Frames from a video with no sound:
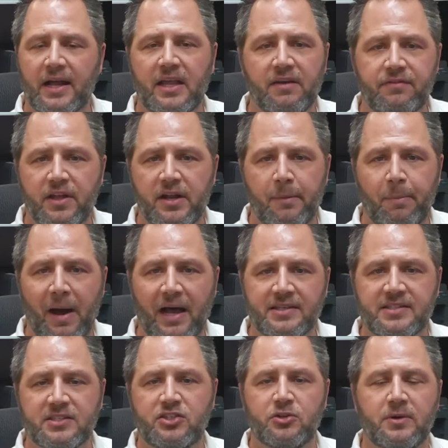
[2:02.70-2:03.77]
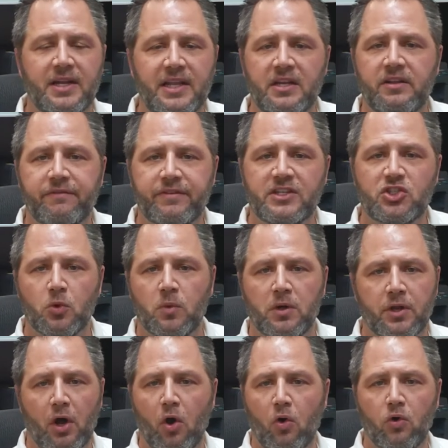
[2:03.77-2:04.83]
give the deposit to an individual
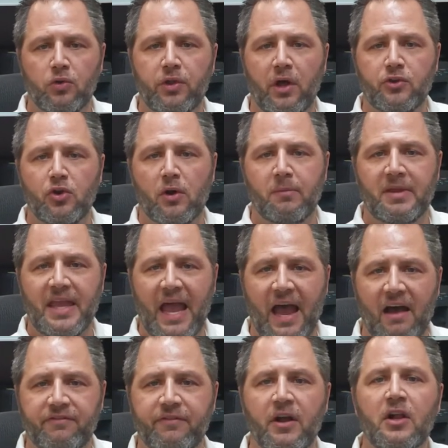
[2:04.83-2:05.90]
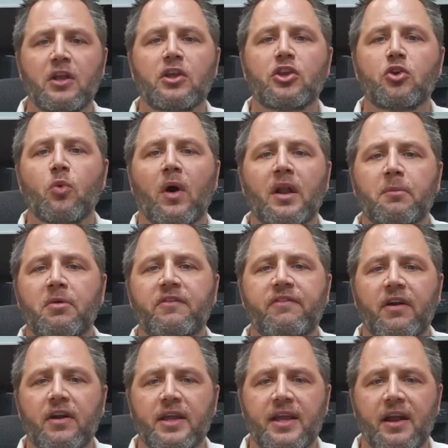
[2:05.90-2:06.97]
to hold on your behalf. You want to be
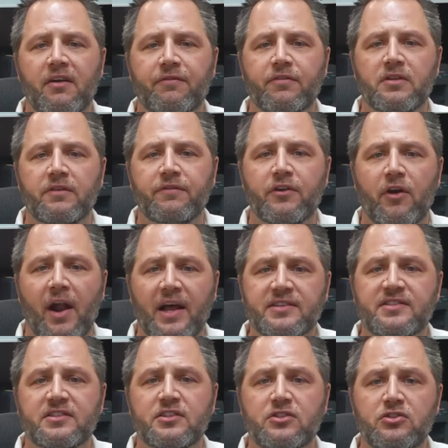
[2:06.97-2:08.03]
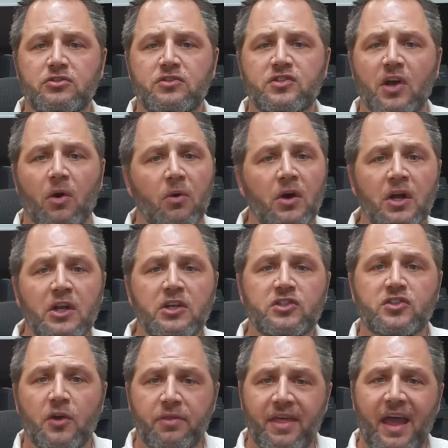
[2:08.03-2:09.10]
very careful if you're asked to do so.
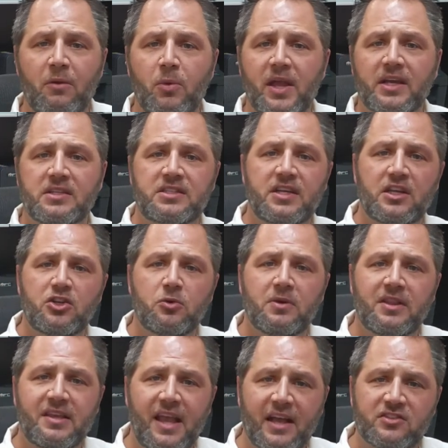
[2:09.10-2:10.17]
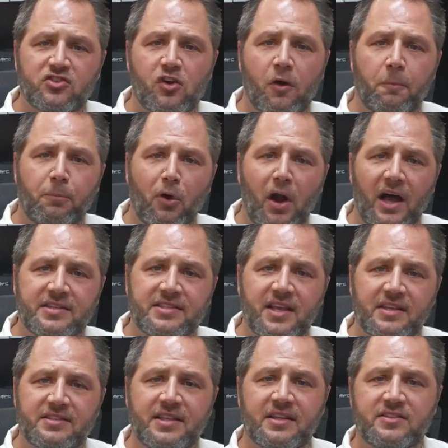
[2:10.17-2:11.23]
So then we continue with the escrow
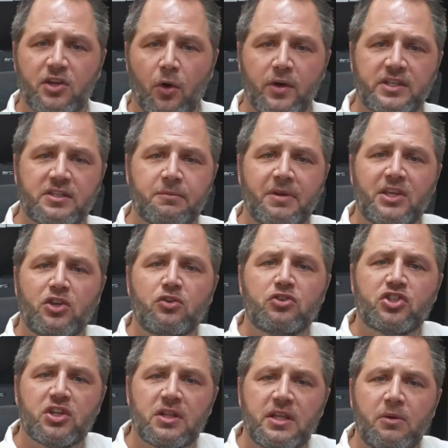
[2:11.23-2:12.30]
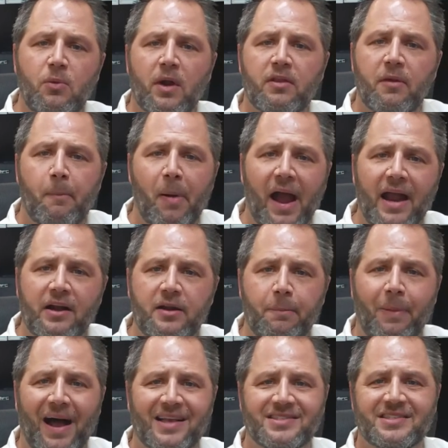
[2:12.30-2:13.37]
process. That's going to be usually where the buyer
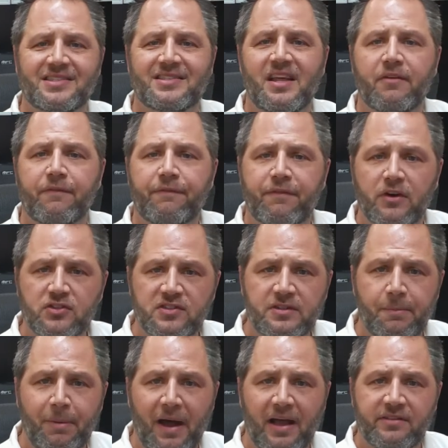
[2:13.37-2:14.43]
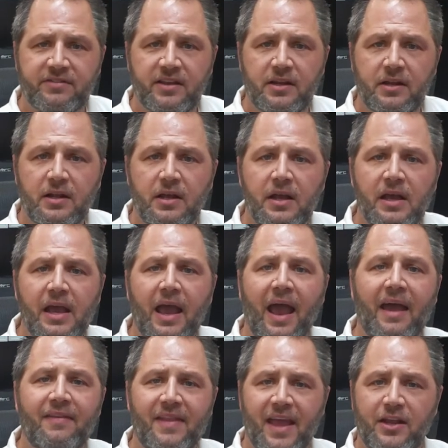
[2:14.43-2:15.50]
deposits their first deposit
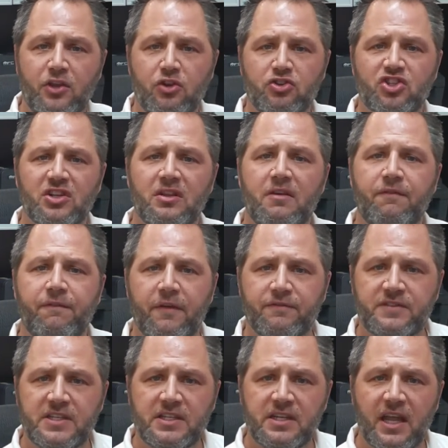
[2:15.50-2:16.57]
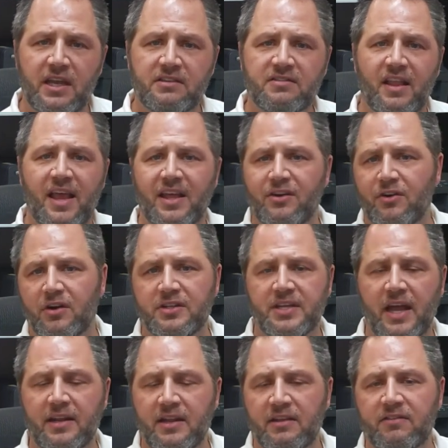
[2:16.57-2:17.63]
and then usually 15 days later or
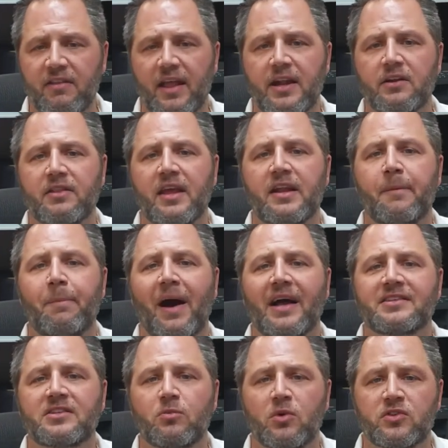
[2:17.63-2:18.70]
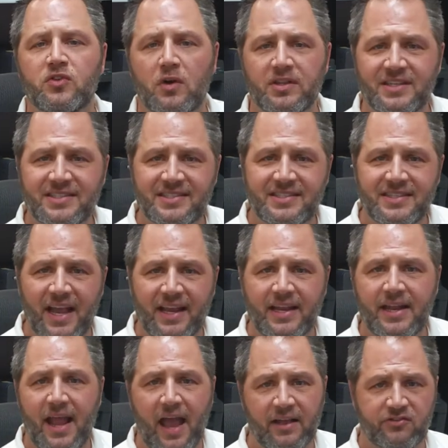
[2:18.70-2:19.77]
10 days later, they deposit what's called a
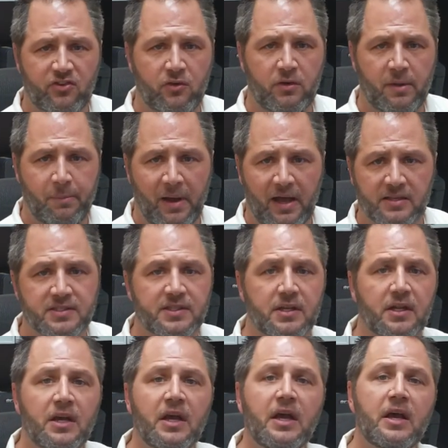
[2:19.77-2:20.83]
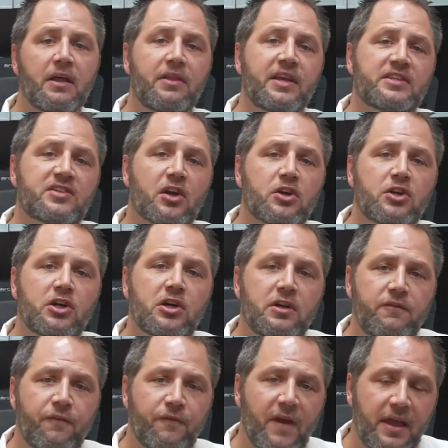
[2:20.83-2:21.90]
second escrow deposit. These are
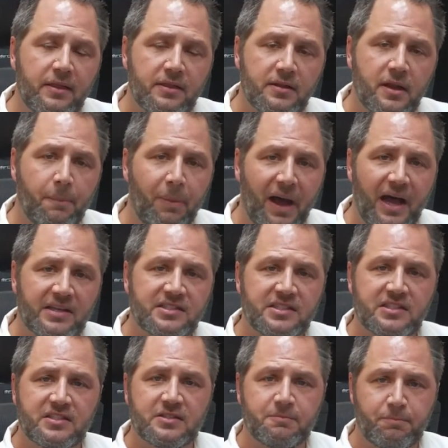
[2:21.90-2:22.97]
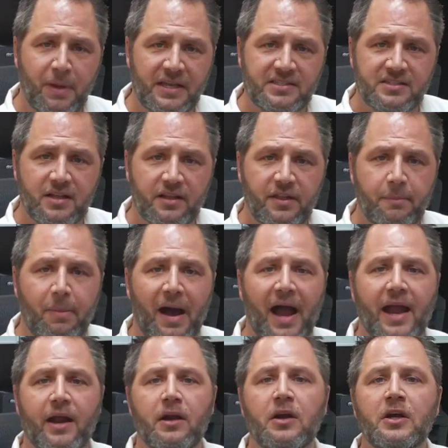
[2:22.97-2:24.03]
good faith deposits based on the
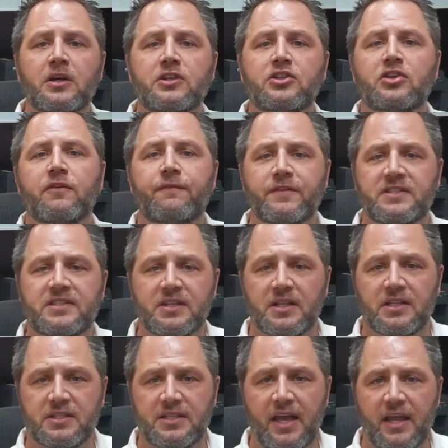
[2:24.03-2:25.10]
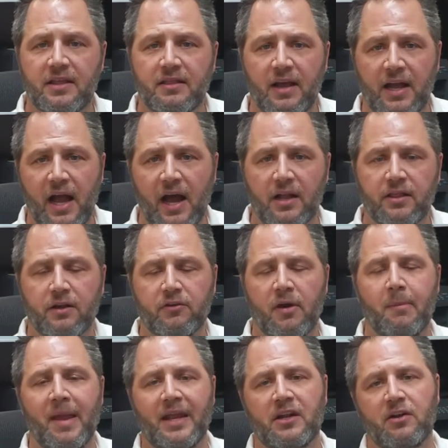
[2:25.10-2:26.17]
buyer to facilitate the, con- the
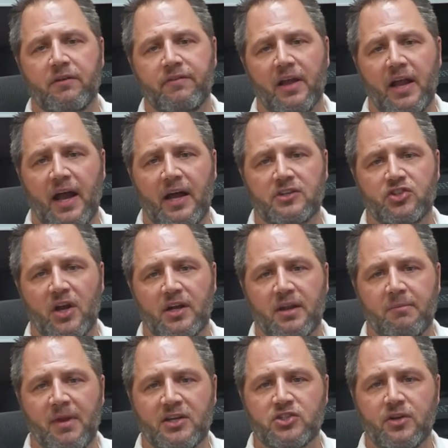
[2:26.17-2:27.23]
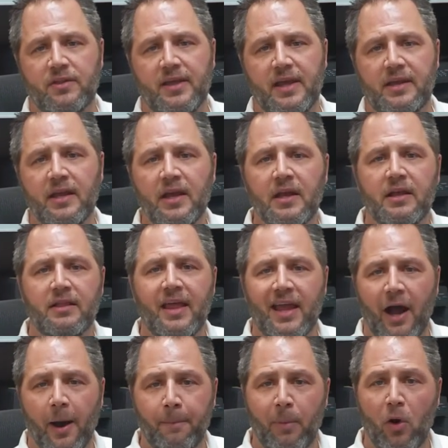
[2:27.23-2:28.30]
remainder of the contract and make sure they, they
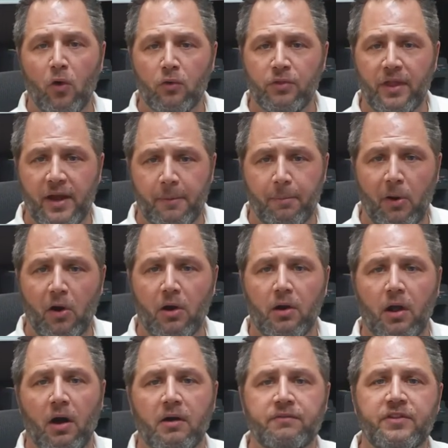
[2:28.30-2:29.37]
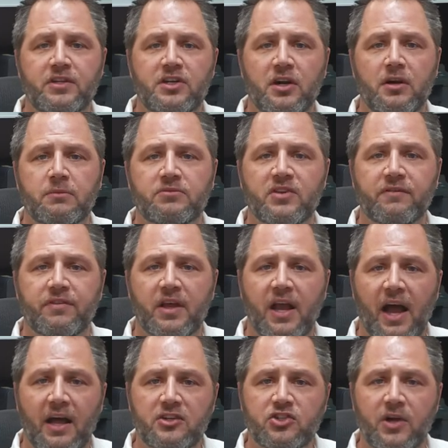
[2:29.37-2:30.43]
uphold their part of the terms of the
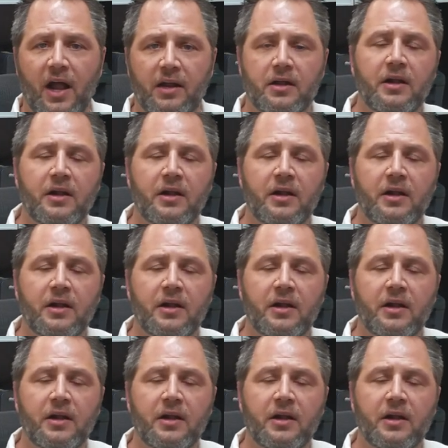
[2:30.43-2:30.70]
contract.